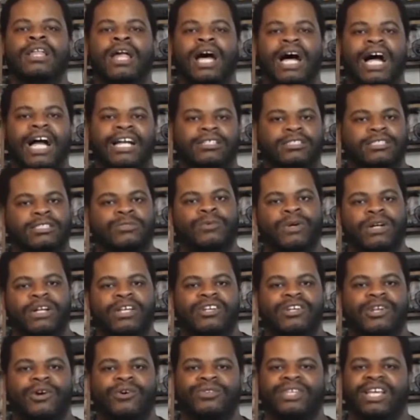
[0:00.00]
"I just want
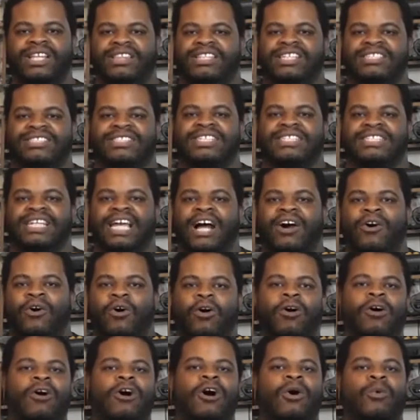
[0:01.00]
to note that this is how
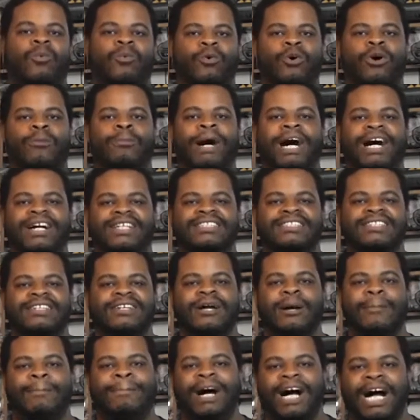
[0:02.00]
all robot
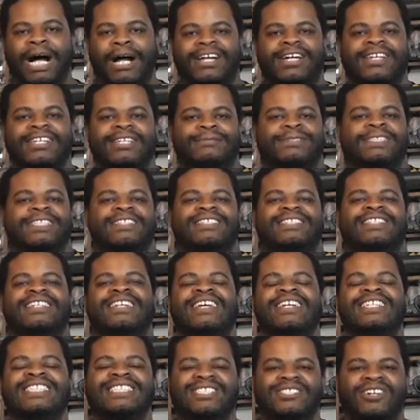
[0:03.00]
apocalypses
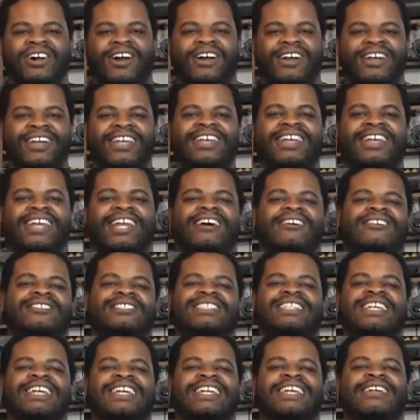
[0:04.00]
start." And I
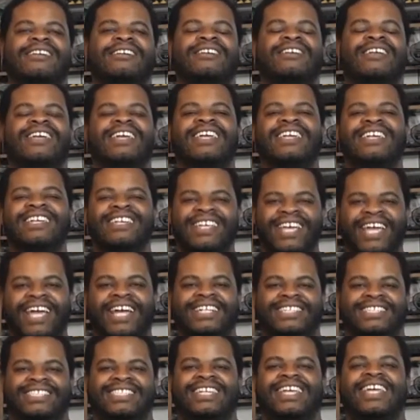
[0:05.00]
was thinking,
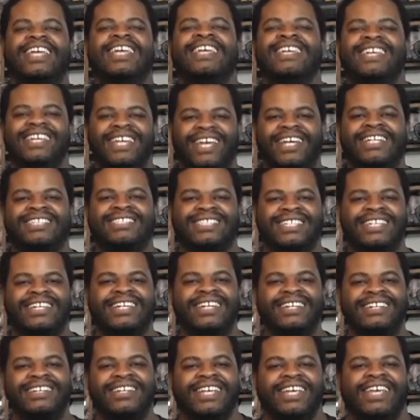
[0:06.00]
yes, yes
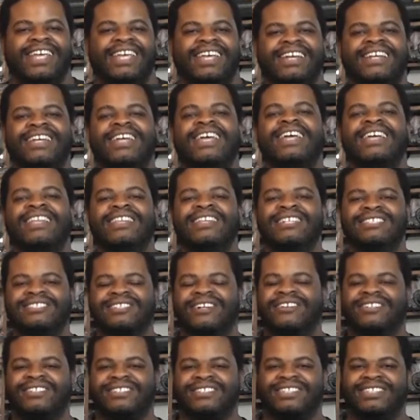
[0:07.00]
indeed, these
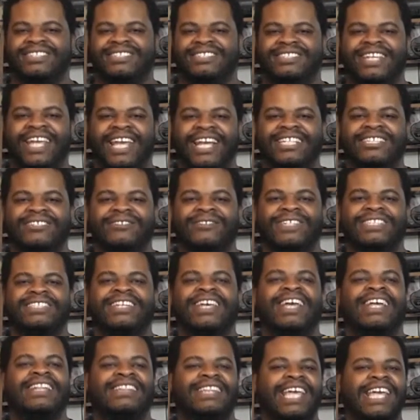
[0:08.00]
are so dangerous.
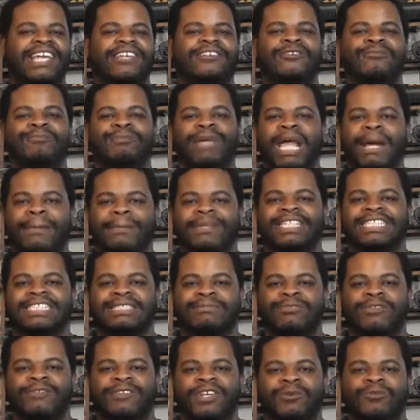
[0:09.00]
Thank you, maybe
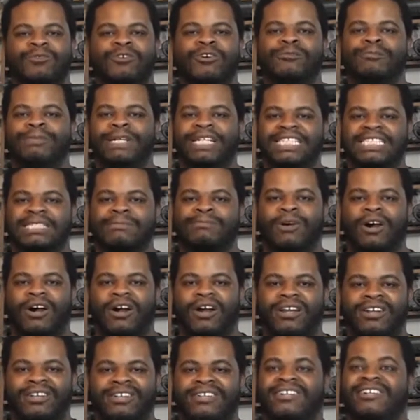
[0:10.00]
this movie will be
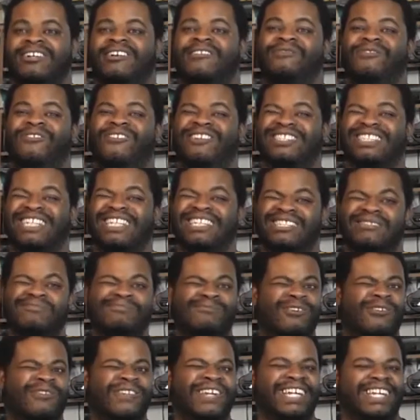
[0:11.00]
smart. Unfortunately, the
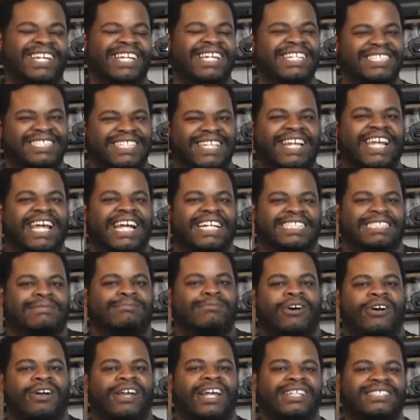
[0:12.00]
movie isn't as
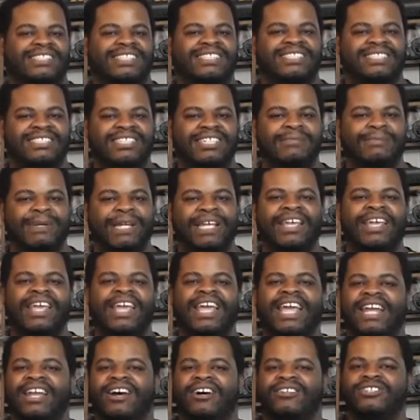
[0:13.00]
smart as it should be,
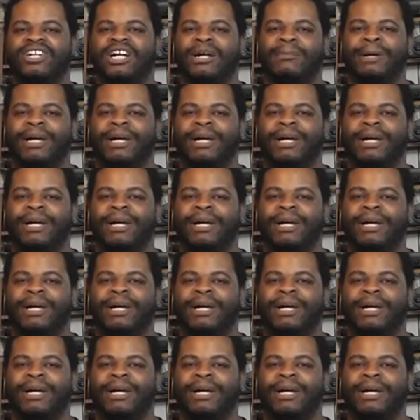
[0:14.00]
and I'll talk